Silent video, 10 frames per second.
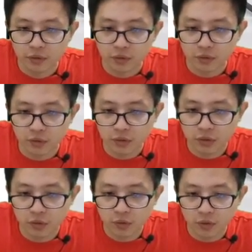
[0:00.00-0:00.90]
So the
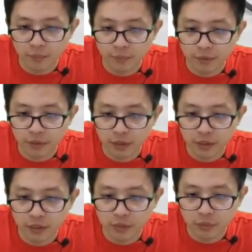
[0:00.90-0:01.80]
Q
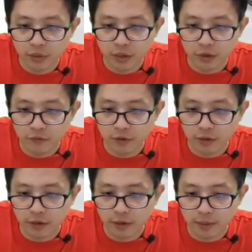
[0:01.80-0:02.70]
component, we have
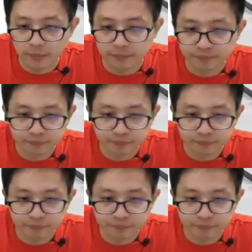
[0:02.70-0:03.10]
um,